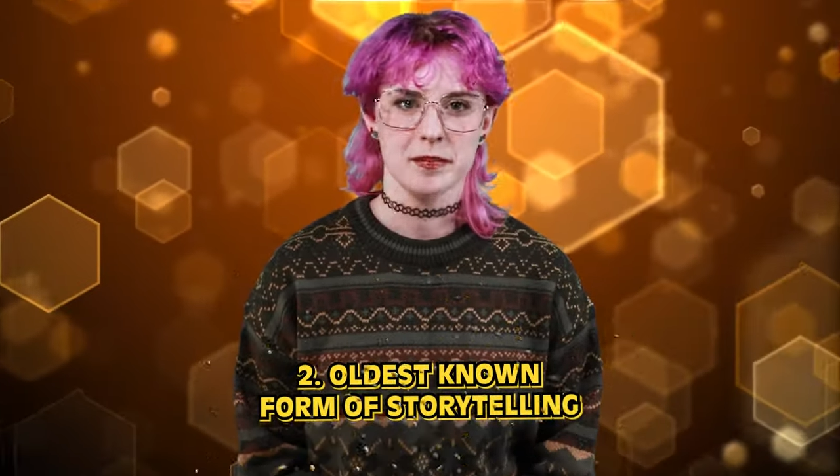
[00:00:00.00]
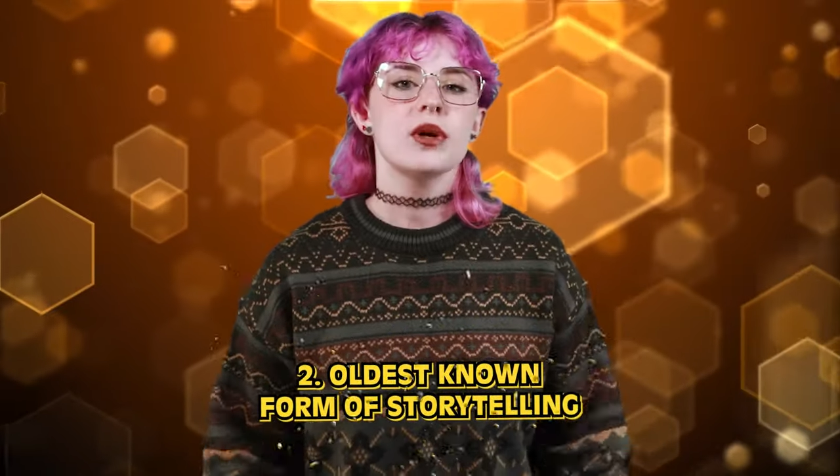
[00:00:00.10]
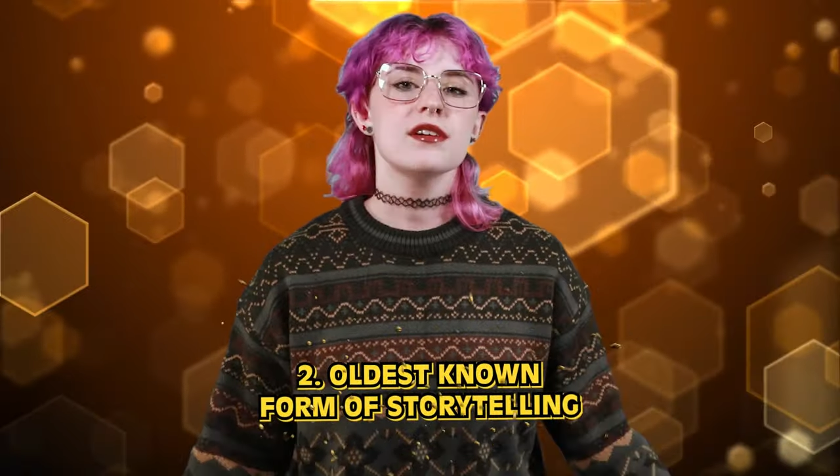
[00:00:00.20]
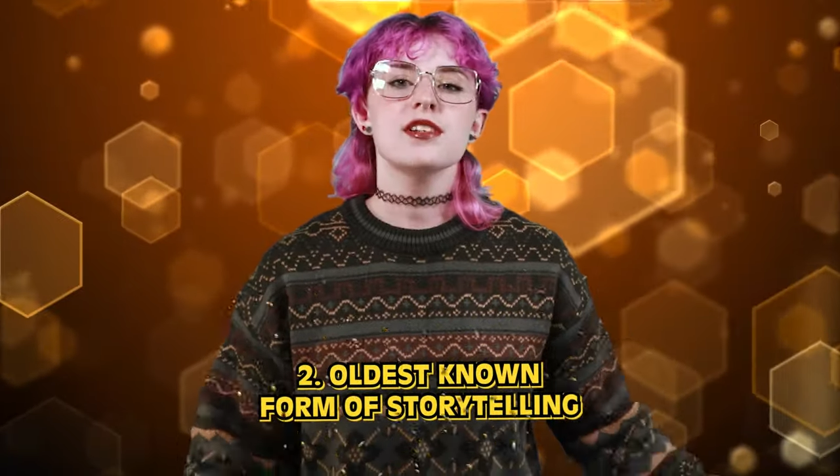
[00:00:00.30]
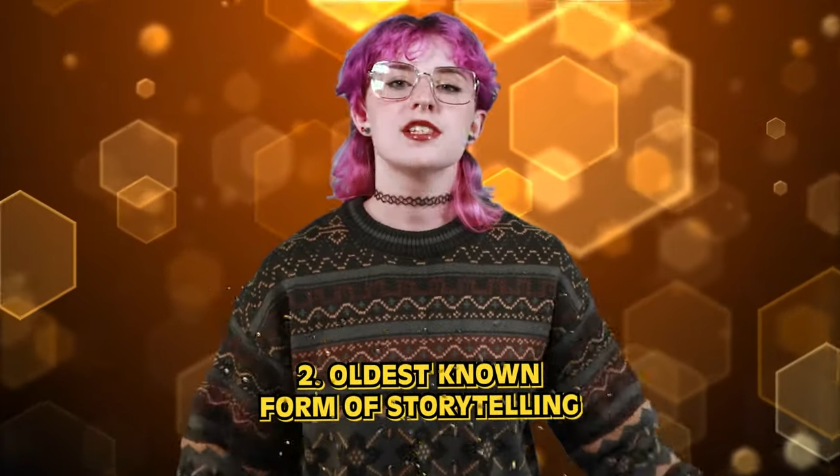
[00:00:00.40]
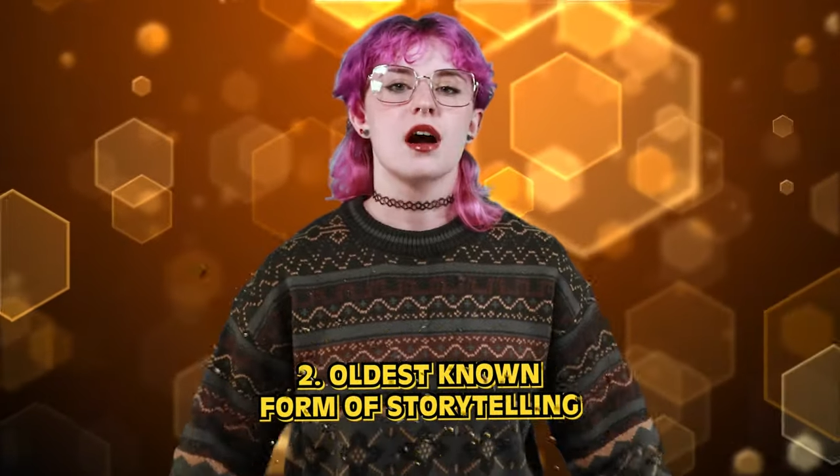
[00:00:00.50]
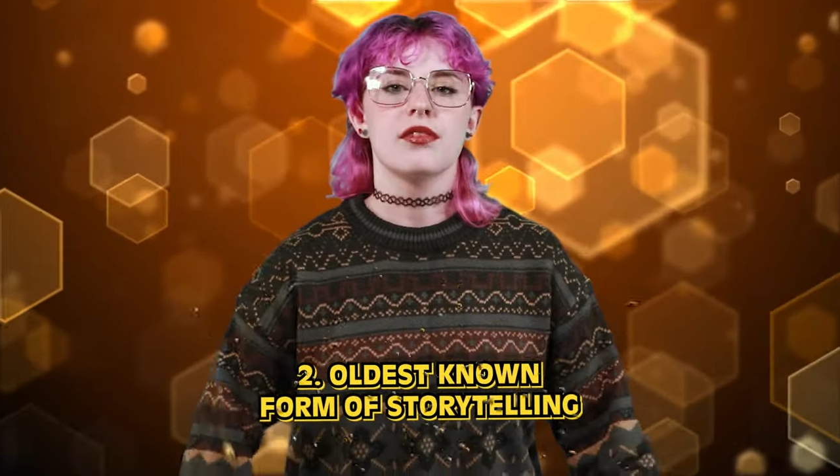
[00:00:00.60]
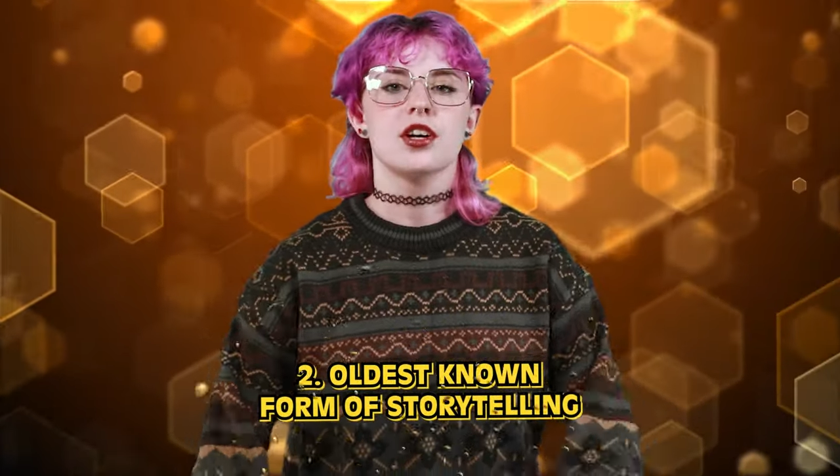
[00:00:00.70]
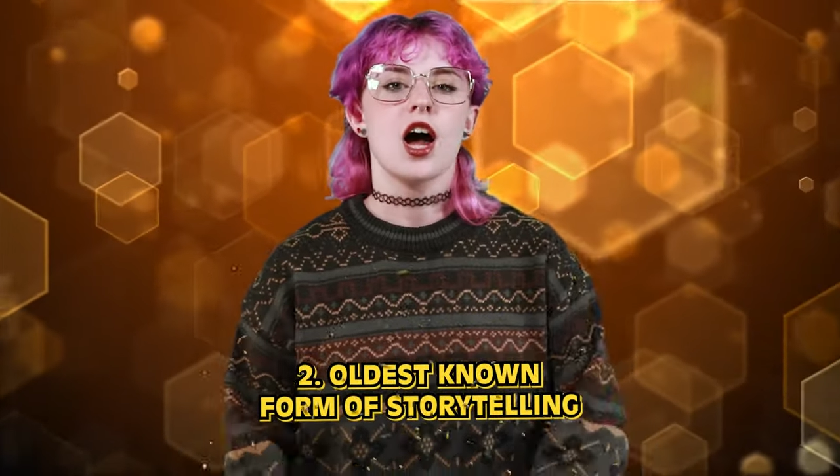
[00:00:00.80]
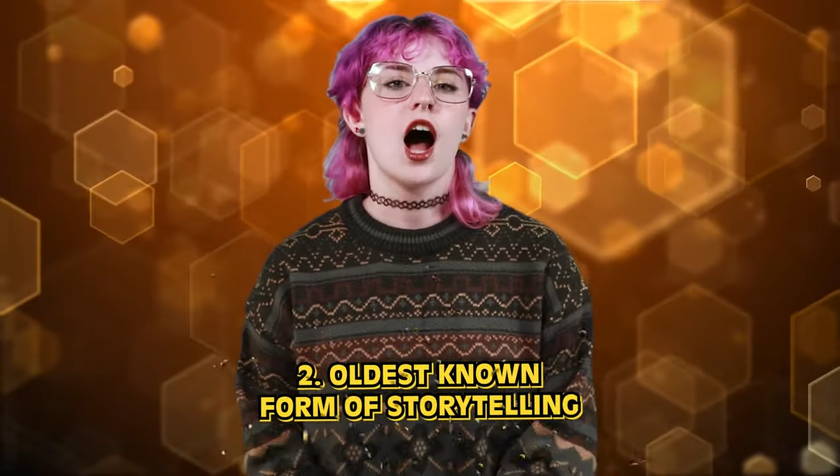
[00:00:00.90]
We have
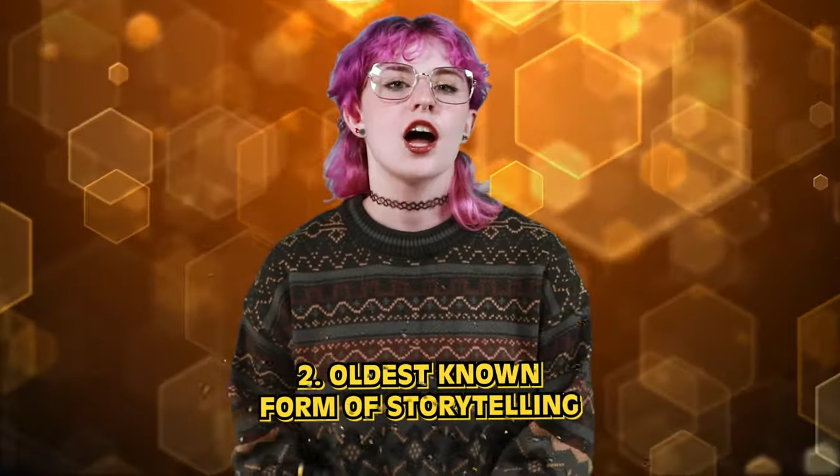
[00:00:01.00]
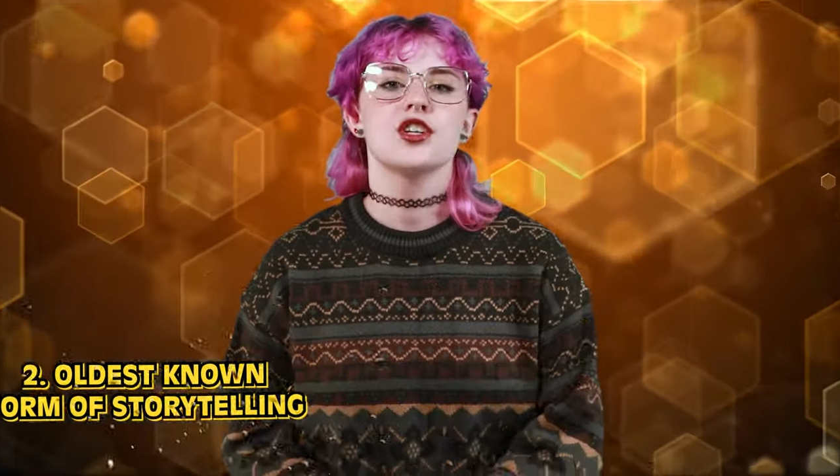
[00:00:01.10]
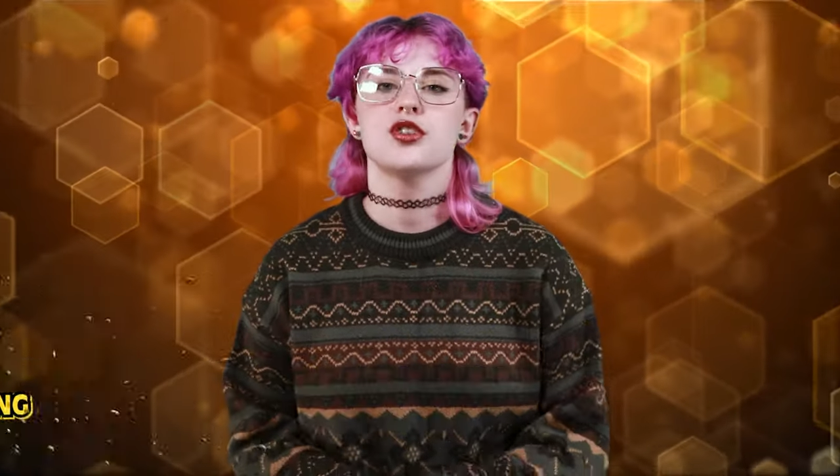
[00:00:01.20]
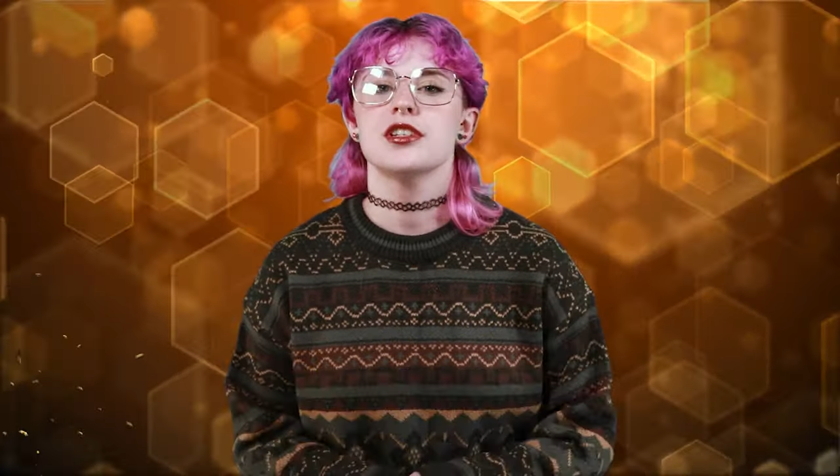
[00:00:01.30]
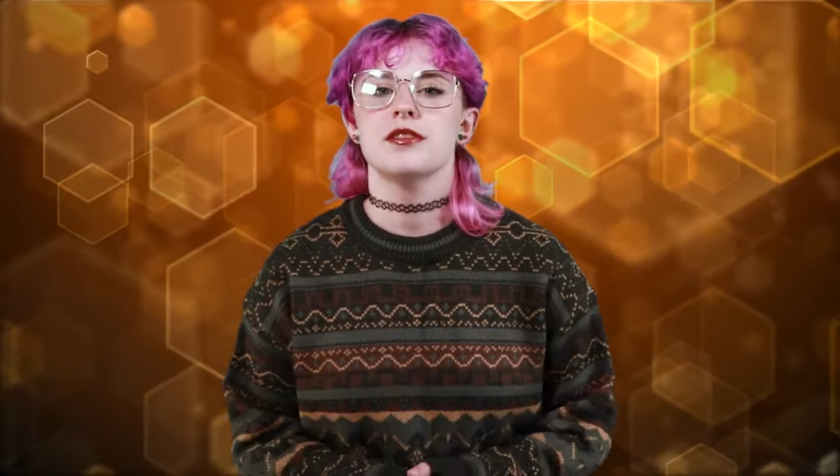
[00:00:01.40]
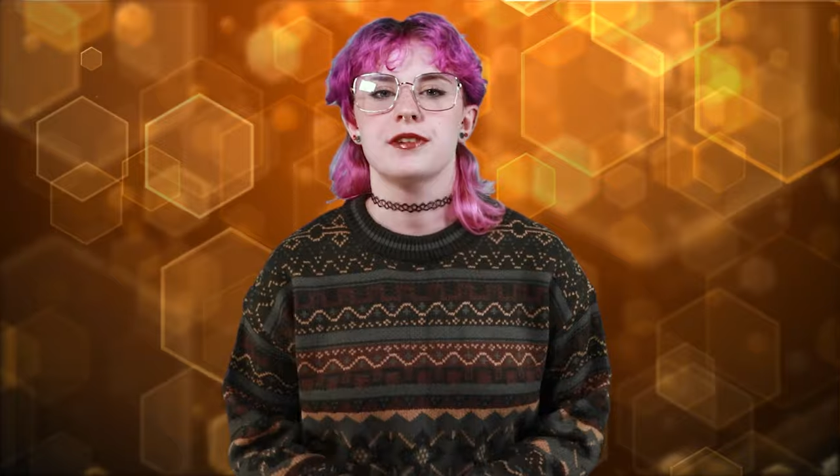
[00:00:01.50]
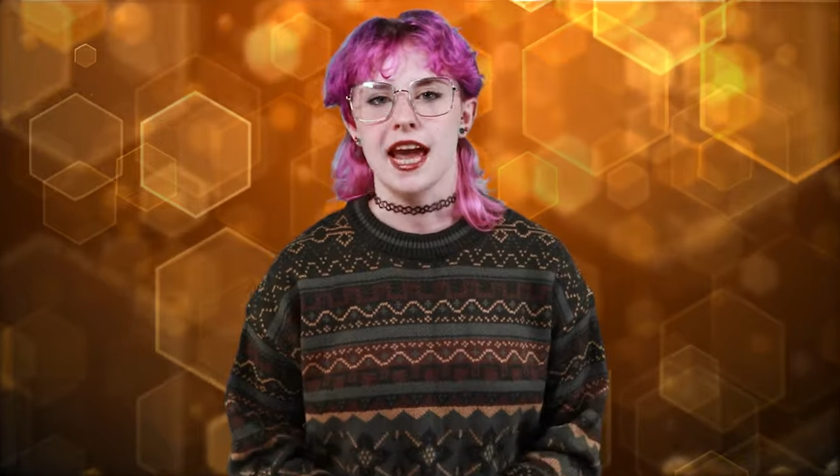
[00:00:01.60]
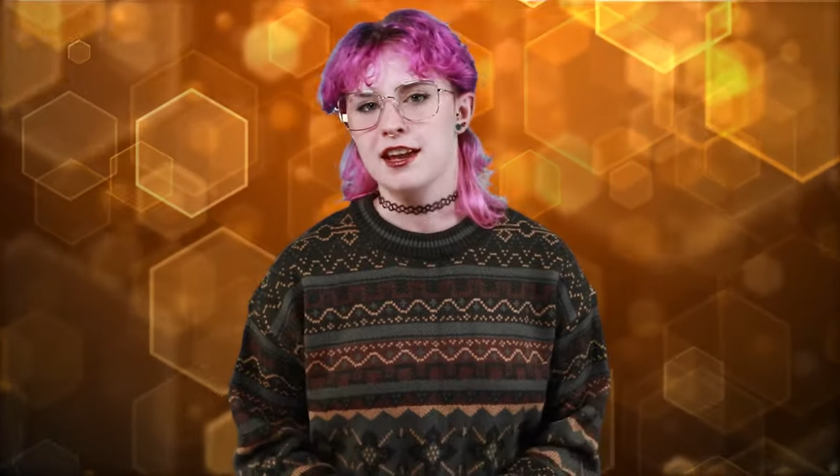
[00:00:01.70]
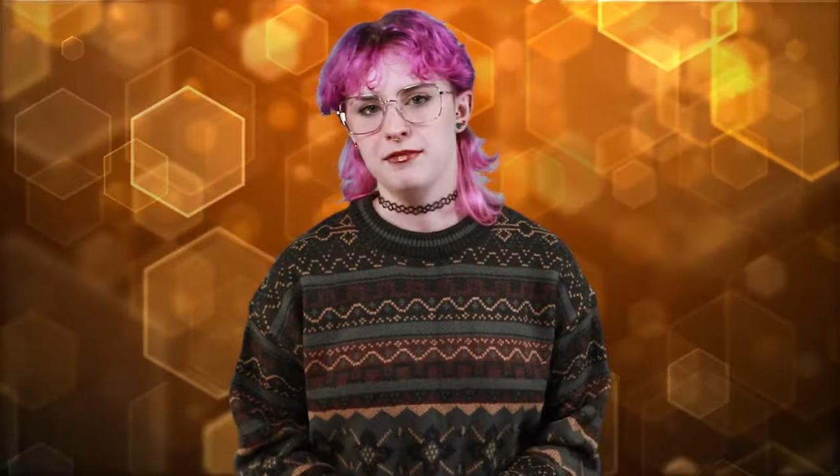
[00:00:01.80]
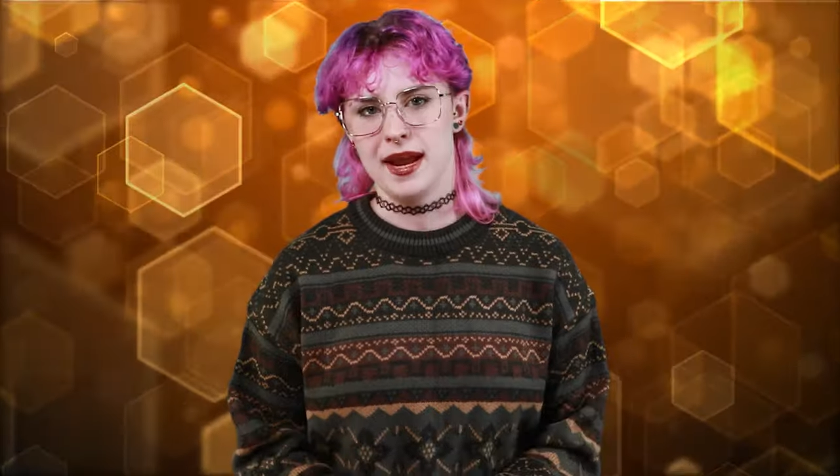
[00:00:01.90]
discovered hundreds of cave